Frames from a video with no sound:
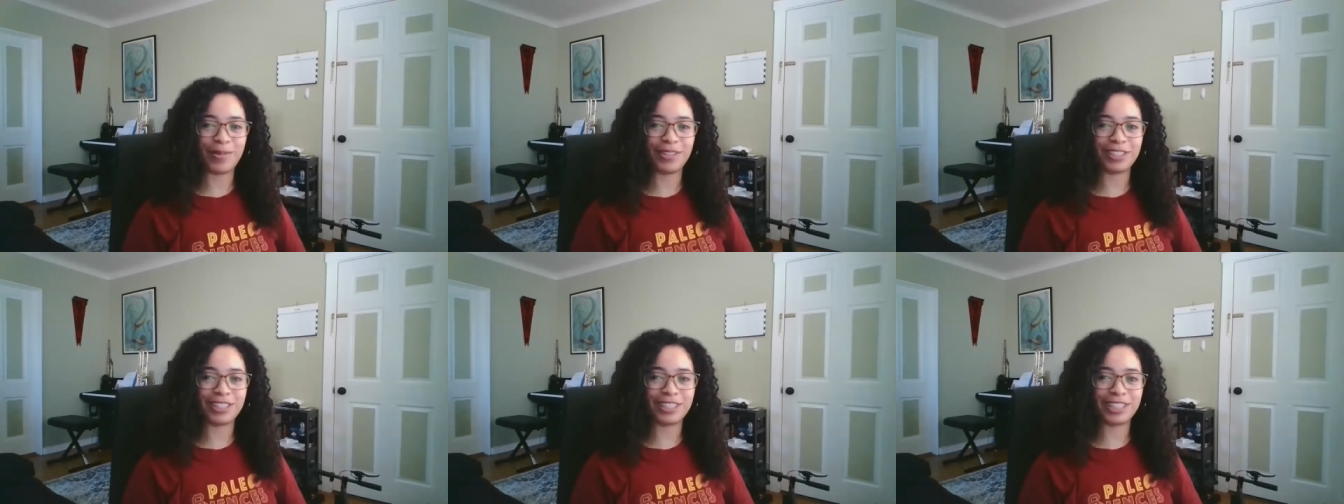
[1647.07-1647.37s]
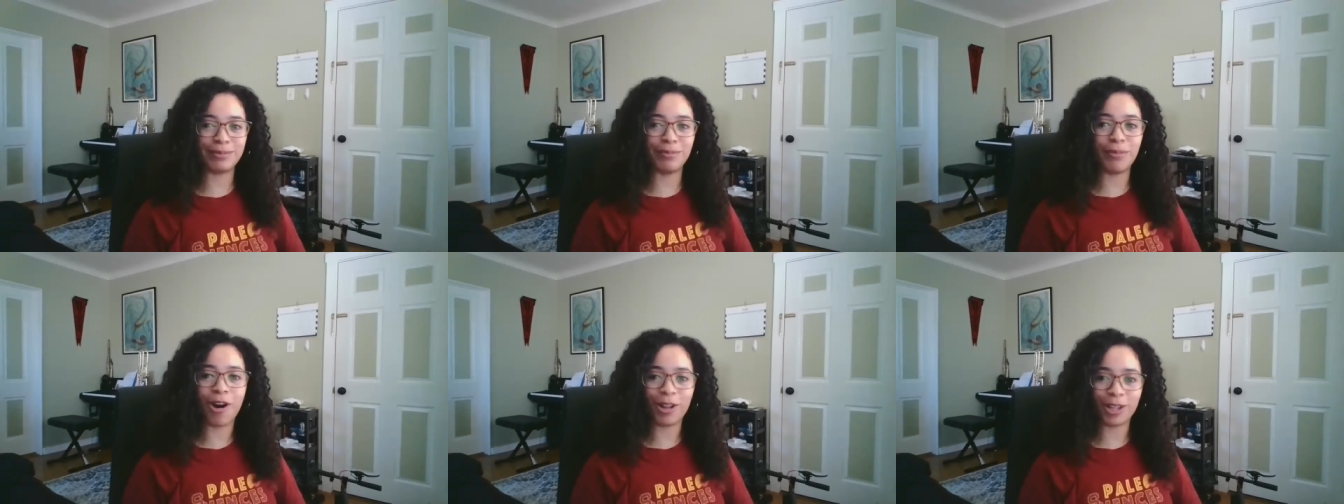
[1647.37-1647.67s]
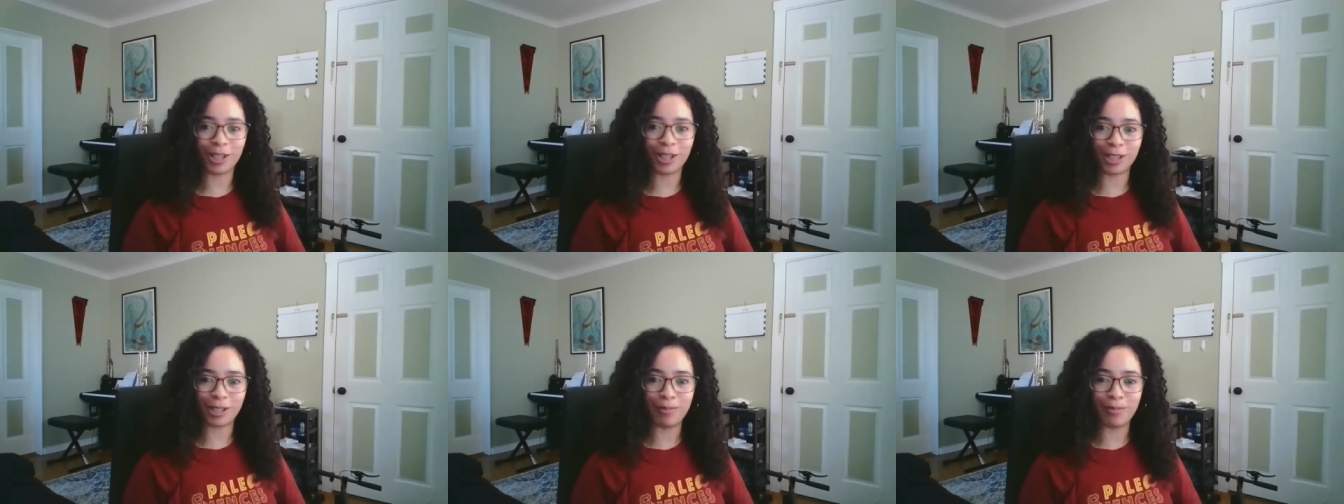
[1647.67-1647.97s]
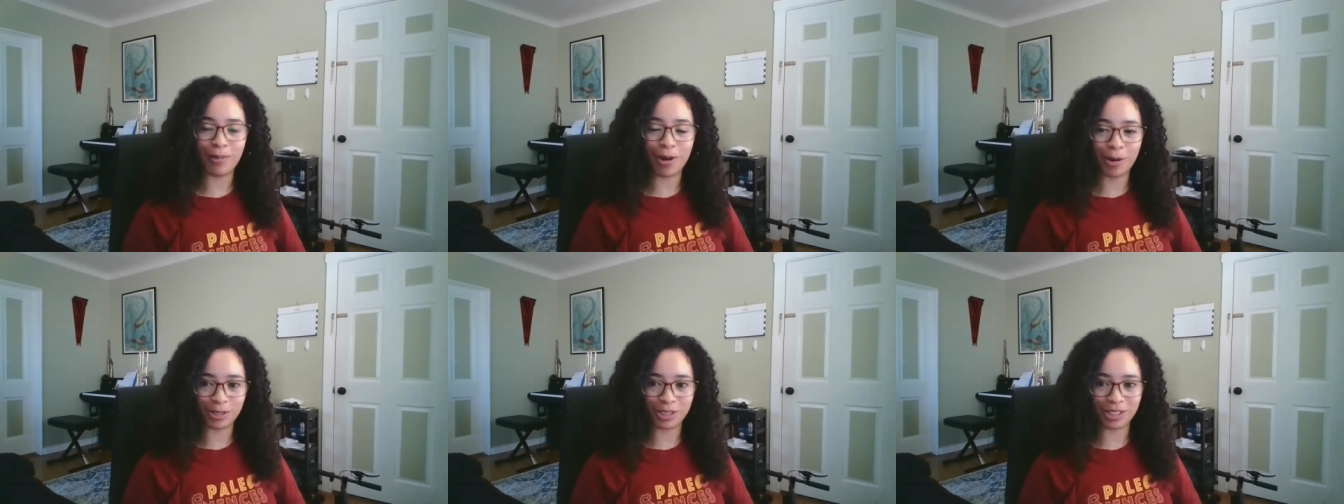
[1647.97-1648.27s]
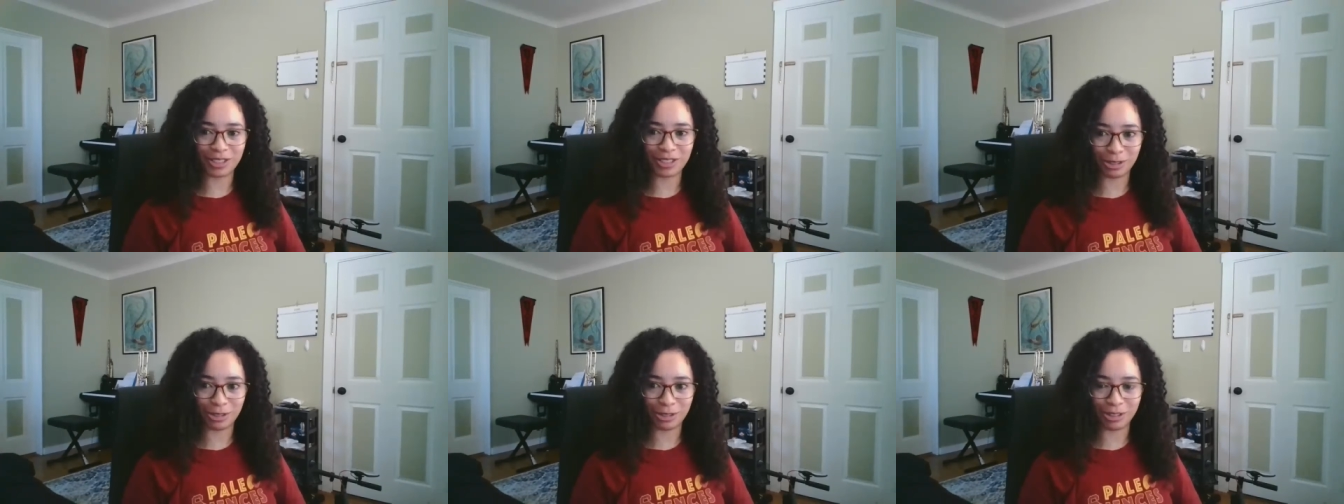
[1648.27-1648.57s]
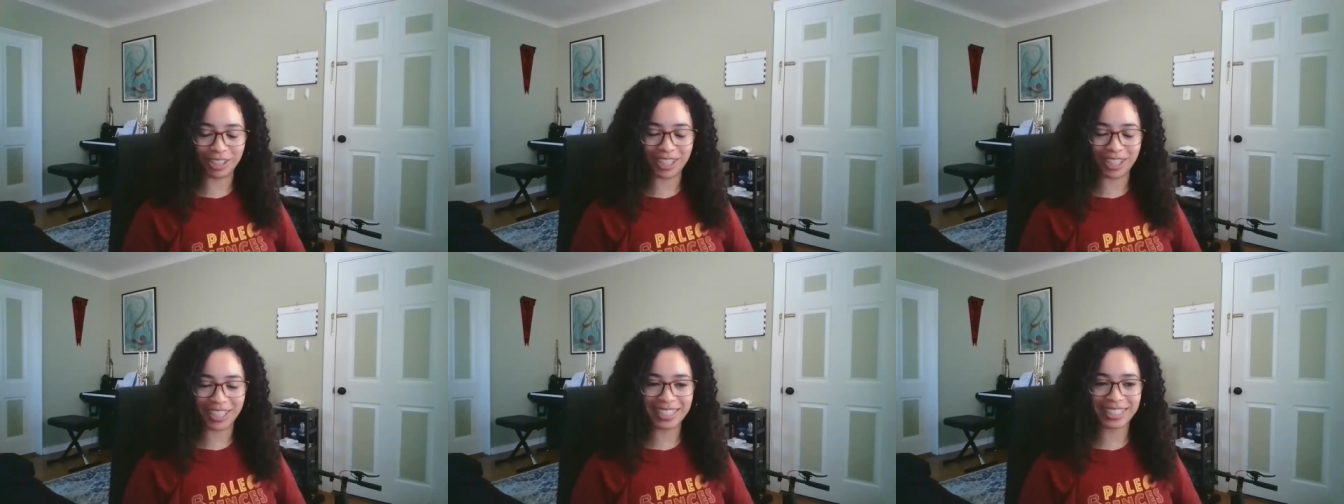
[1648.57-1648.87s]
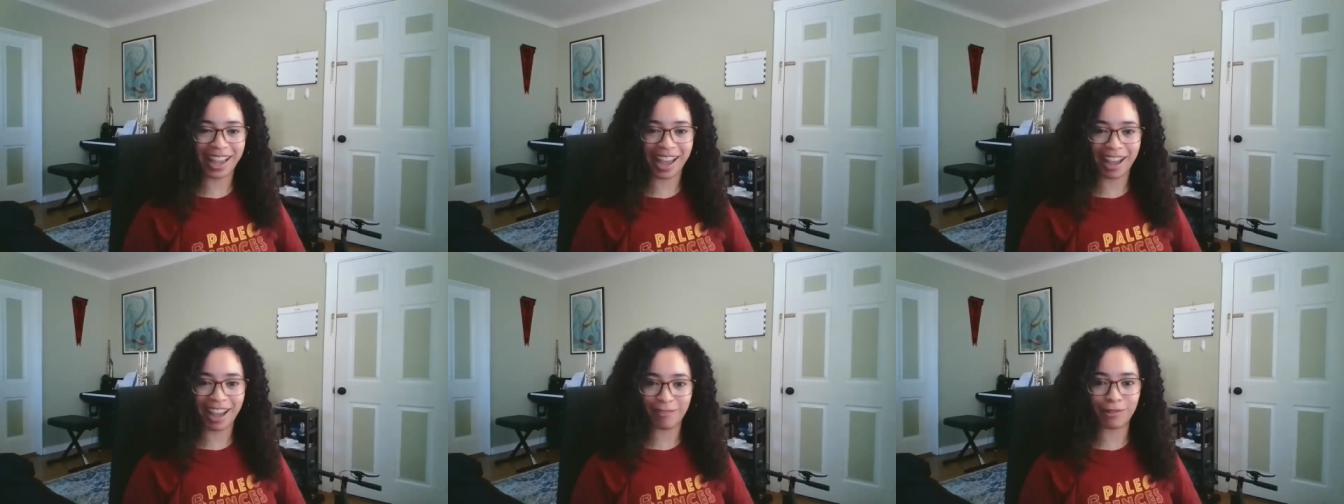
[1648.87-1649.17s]
smaller
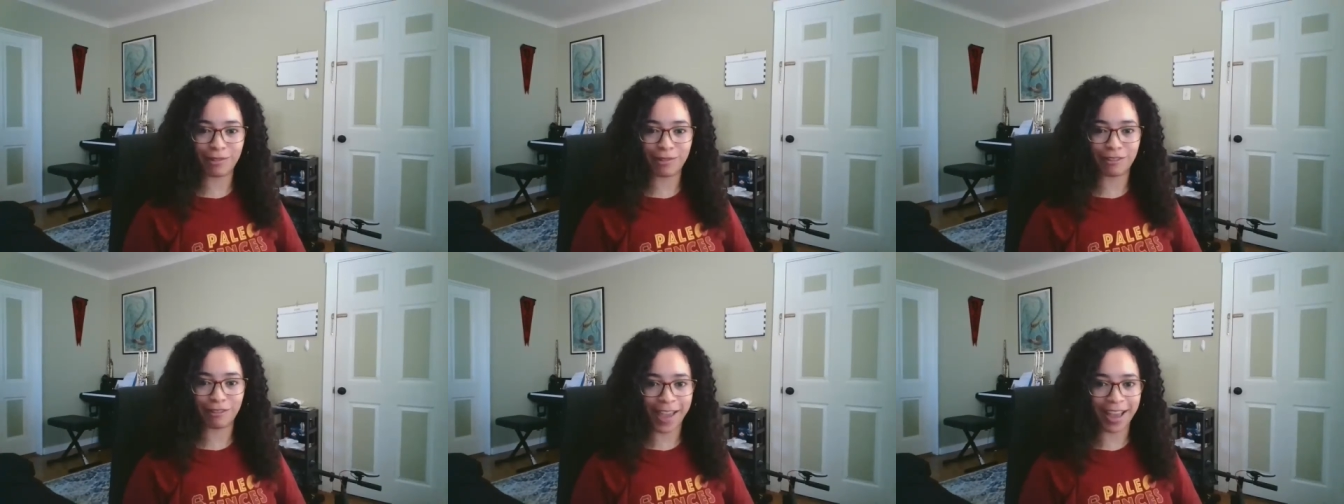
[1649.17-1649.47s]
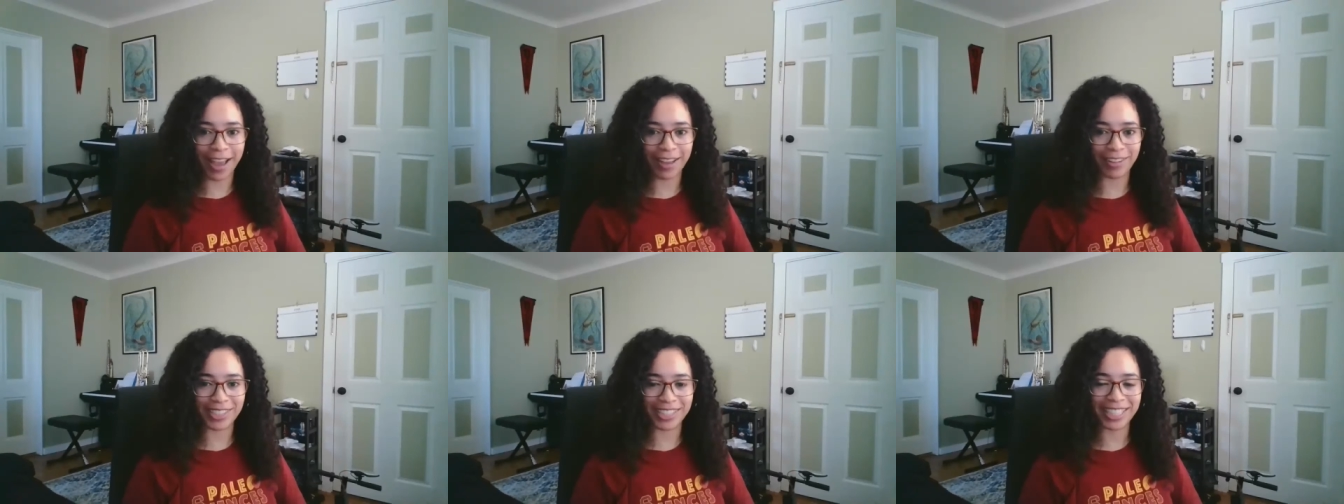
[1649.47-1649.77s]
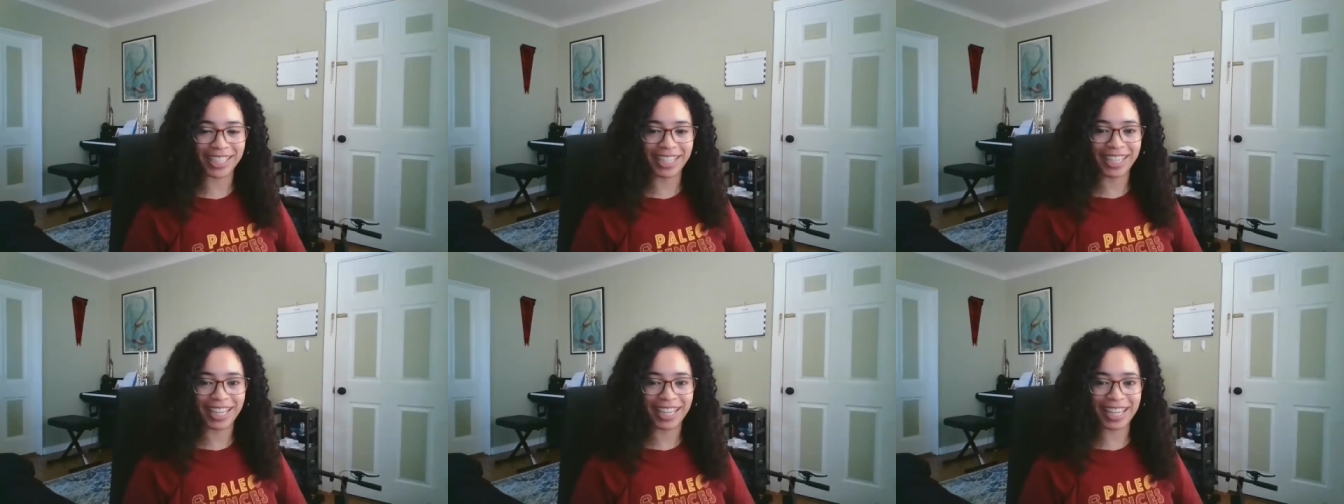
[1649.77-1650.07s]
mosasaurs have been found